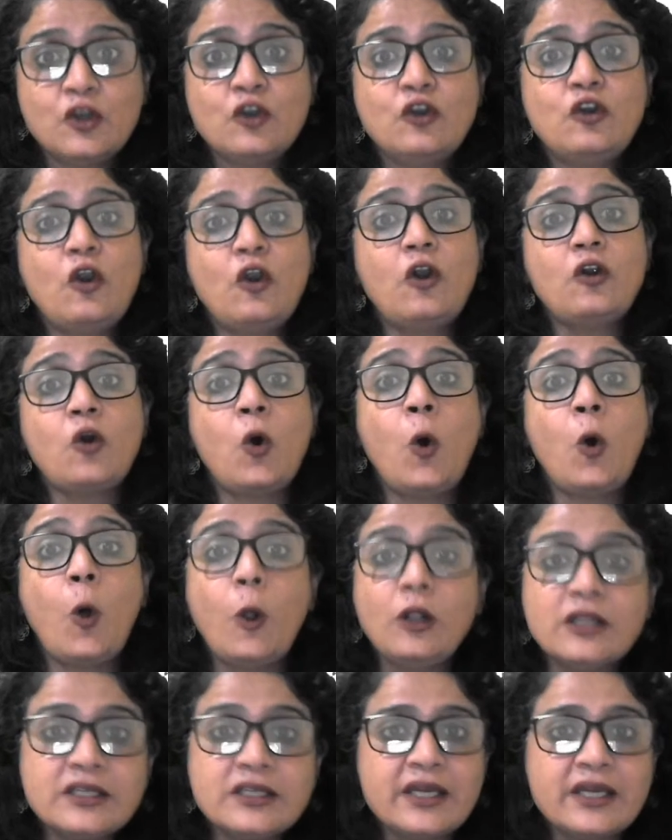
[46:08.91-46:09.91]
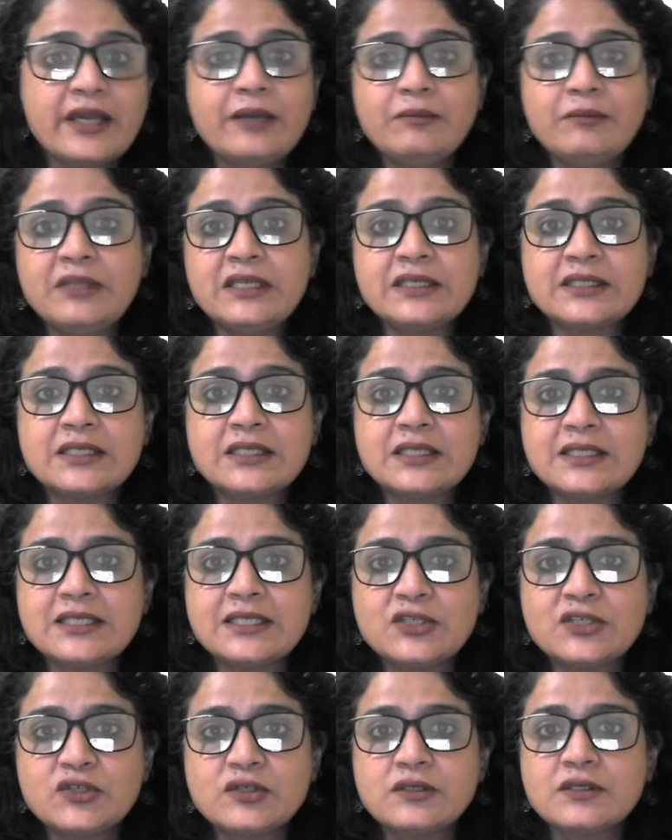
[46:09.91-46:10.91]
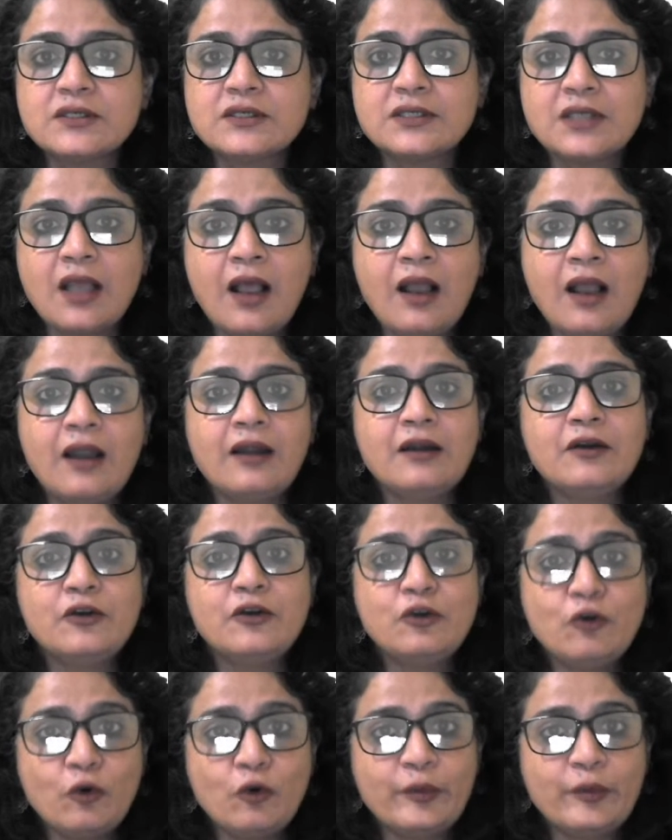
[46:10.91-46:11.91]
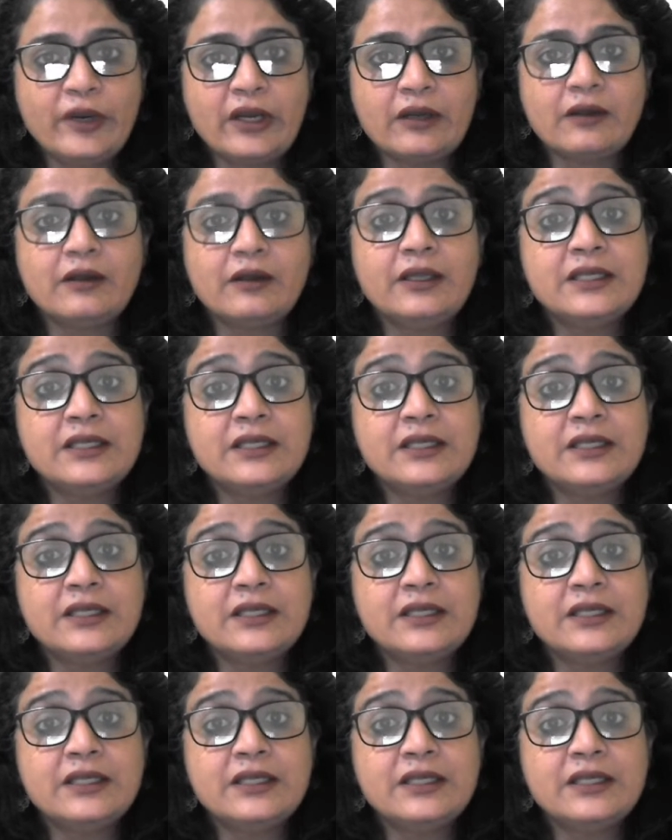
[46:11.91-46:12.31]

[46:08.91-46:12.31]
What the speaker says: Not all the time these decisions are no-brainer.